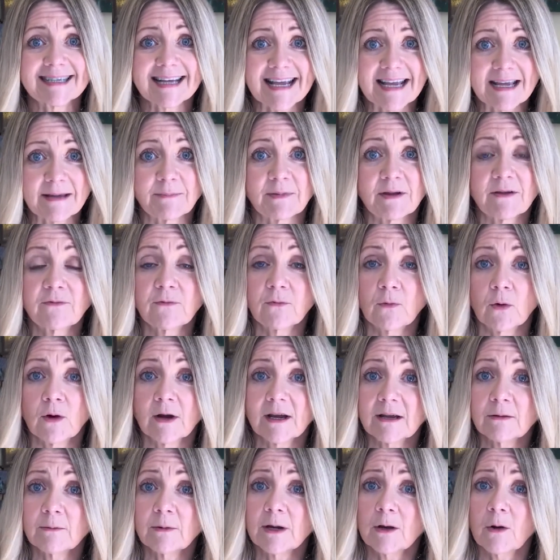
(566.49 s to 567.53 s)
ate before
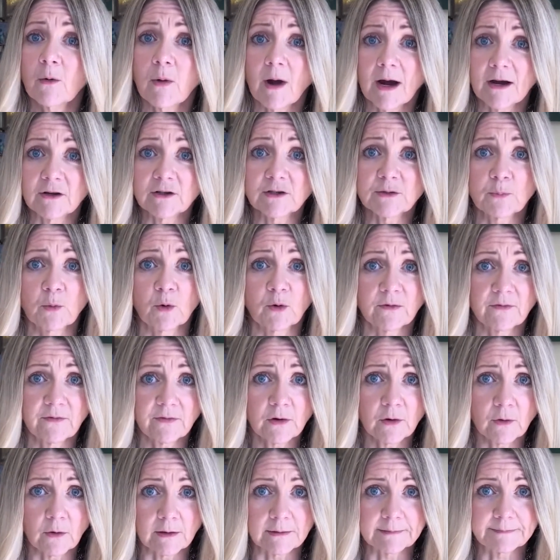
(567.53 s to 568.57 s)
it requires more
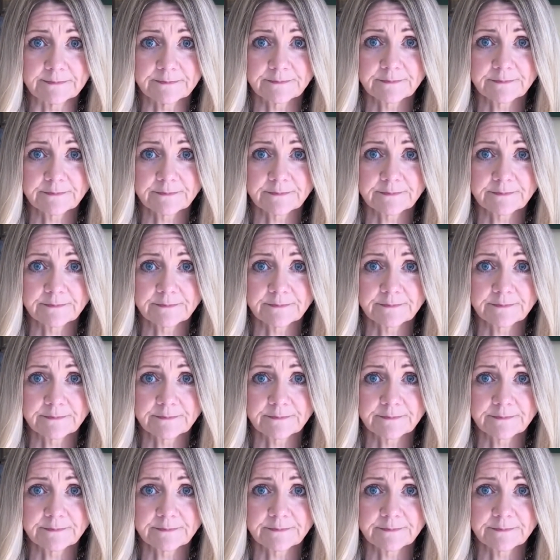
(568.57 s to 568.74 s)
fuel.